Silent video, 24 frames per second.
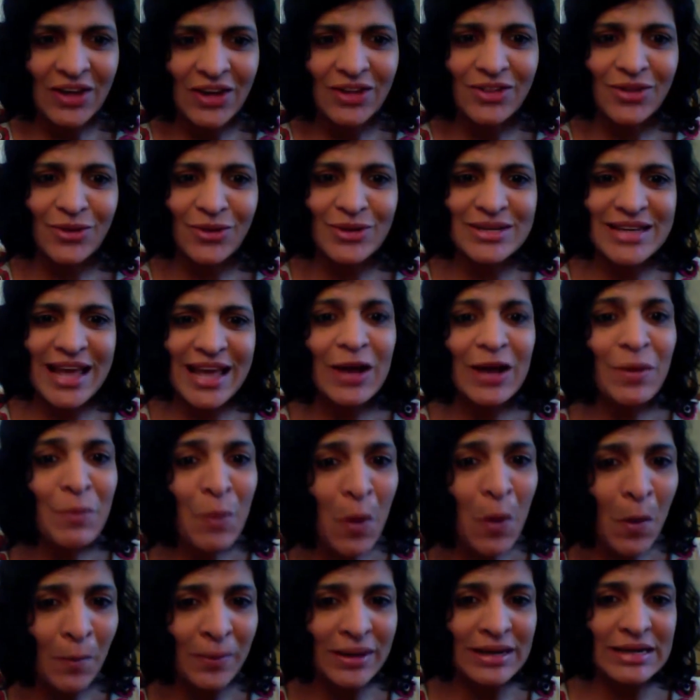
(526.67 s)
So take a
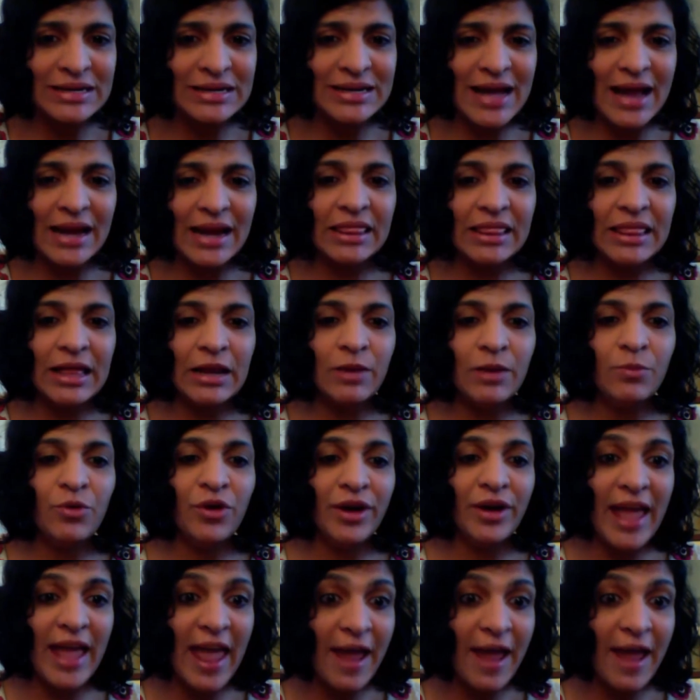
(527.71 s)
moment and celebrate